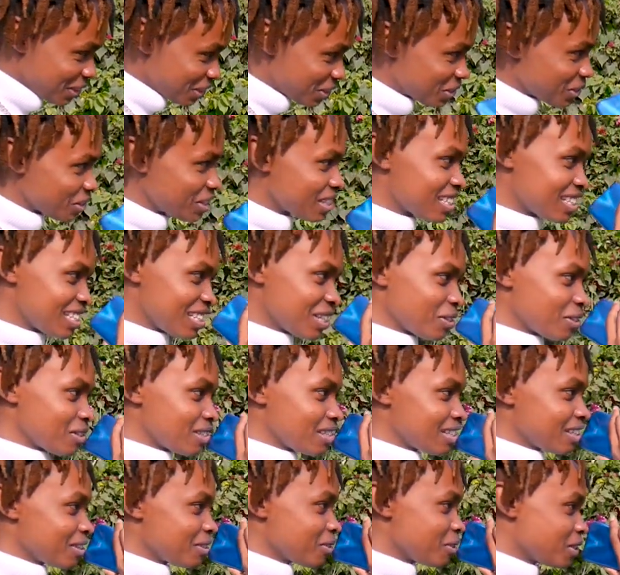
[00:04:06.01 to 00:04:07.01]
So zero
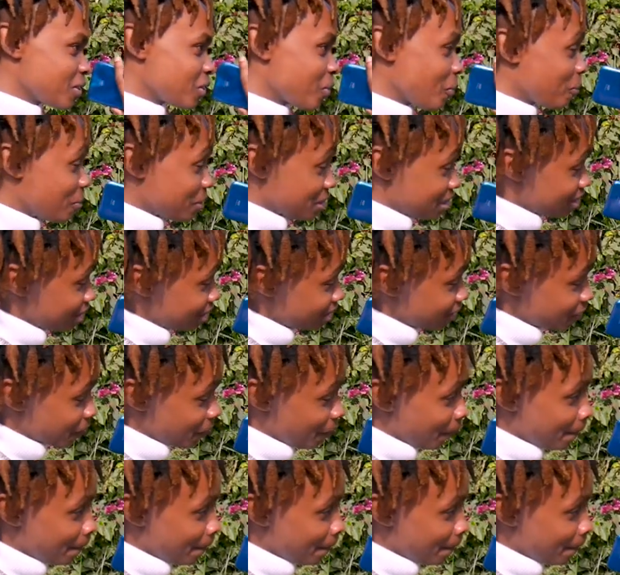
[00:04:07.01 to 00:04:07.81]
zero zero percent.